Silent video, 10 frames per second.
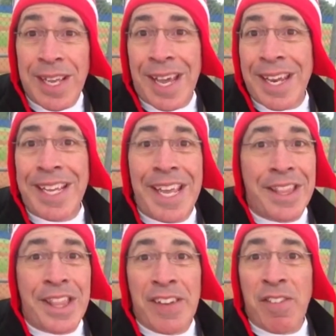And I
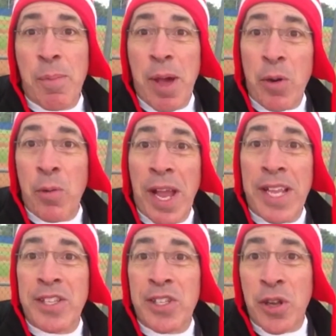can't think of a better way
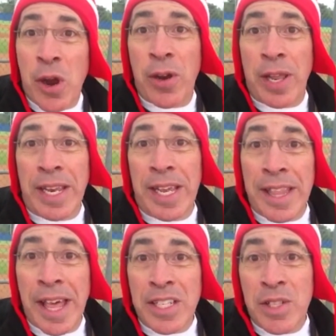to start and
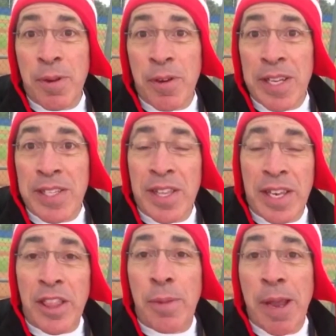end that experience
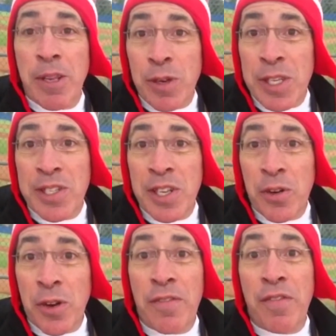than at the Patriot
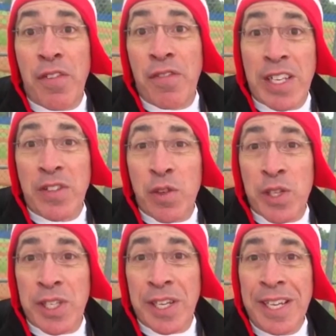Center in Fairfax,
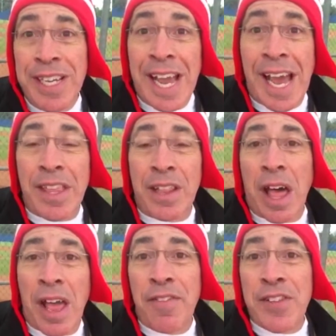Virginia, at the
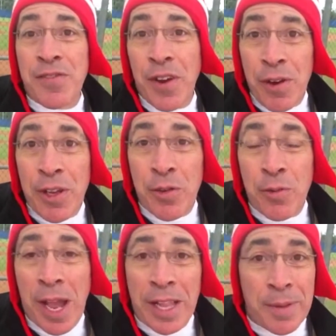Life is Very
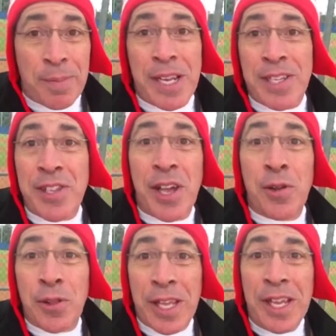Good rally. Because not
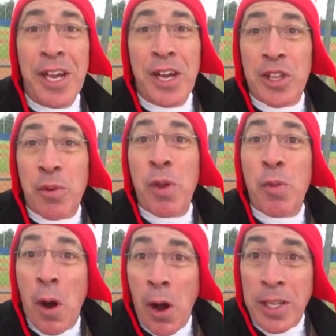only do we
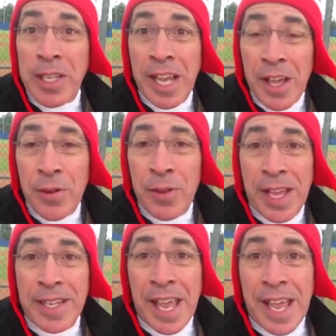walk together
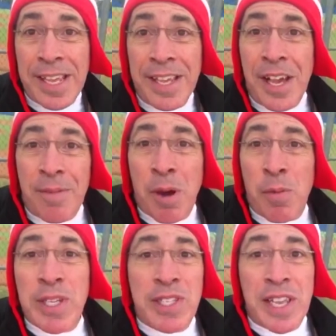that day,
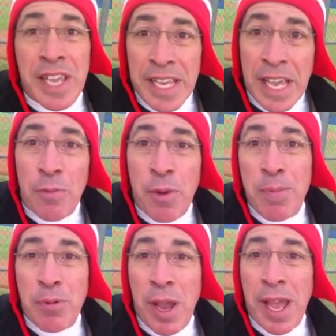but we sing and we
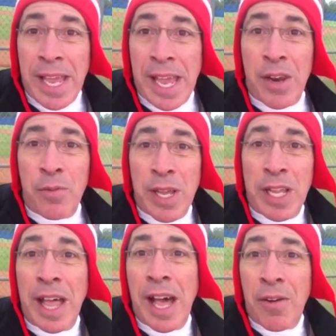pray and we
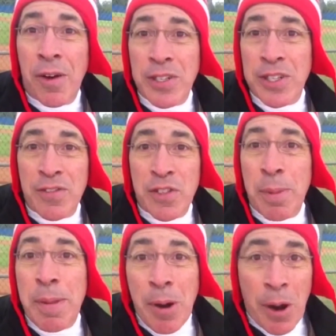allow ourselves to
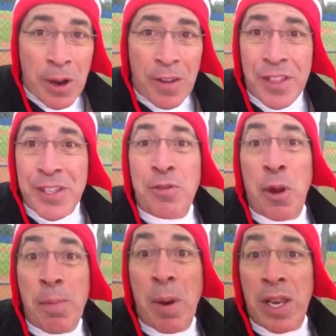be part of this
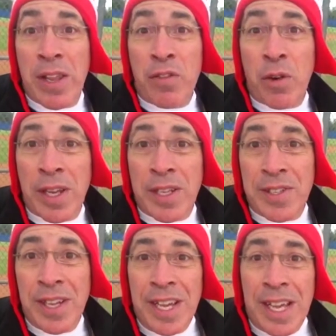great body of
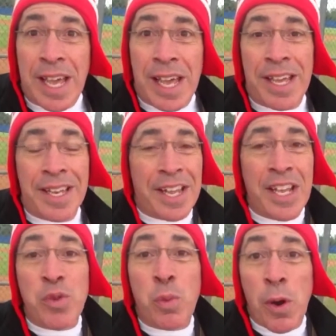Christ. And
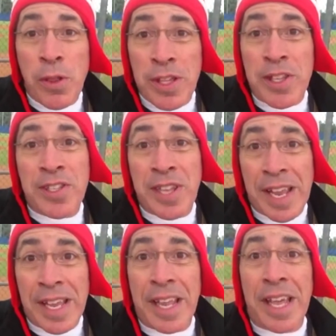it's worth it to
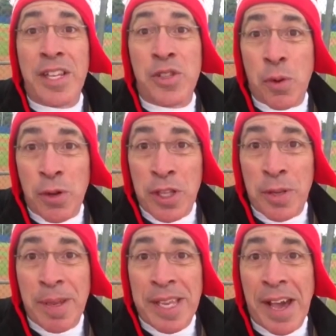stand, and it's worth it to
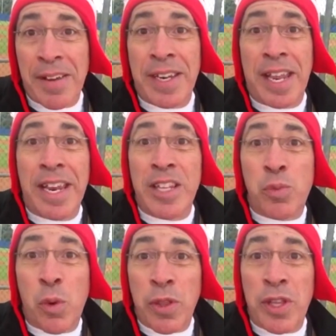be counted, and it's
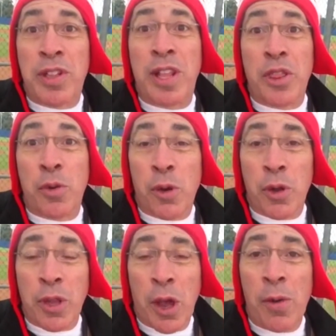worth it to let the
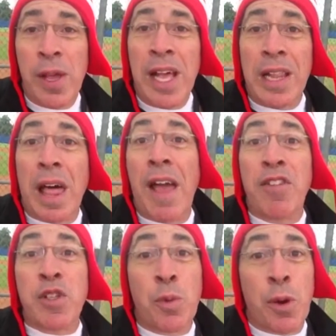world know
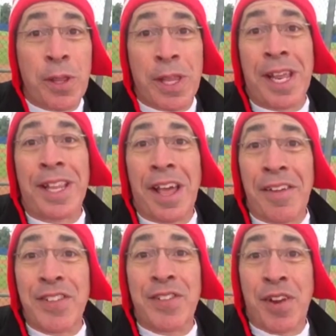life is worth it, and
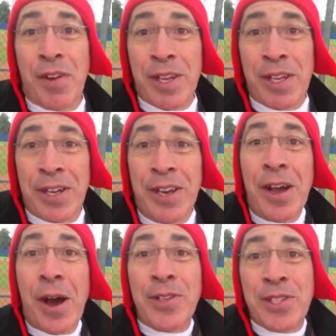life is very good.
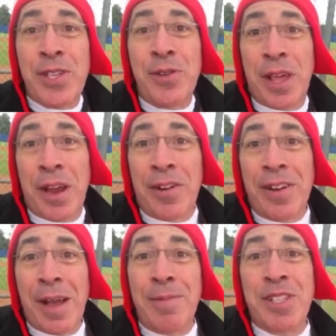I'll see you there.
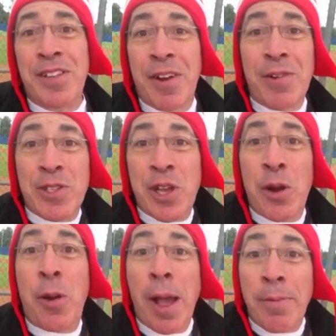I'm Steve
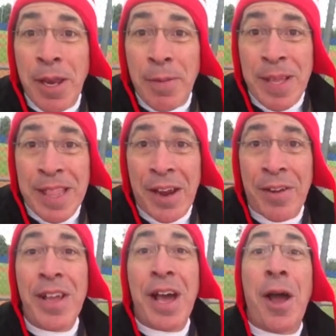Angrisano. I'm going to be
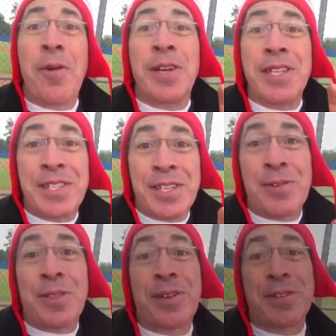there. I want to see
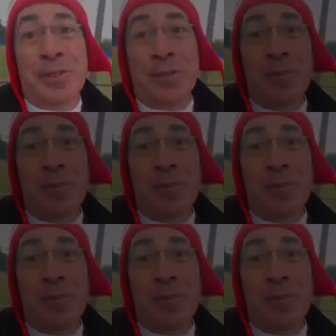you there, too.